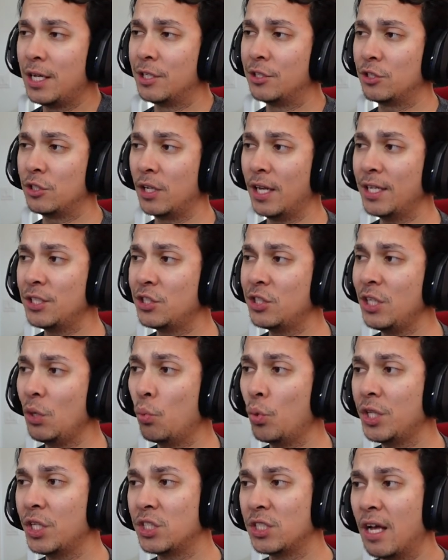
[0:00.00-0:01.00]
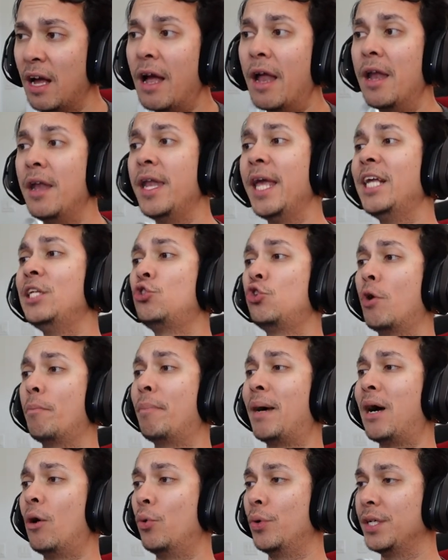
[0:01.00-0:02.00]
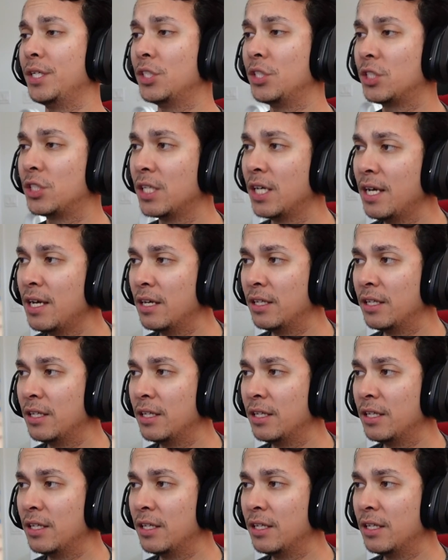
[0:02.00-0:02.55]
So let's see what this nature of power is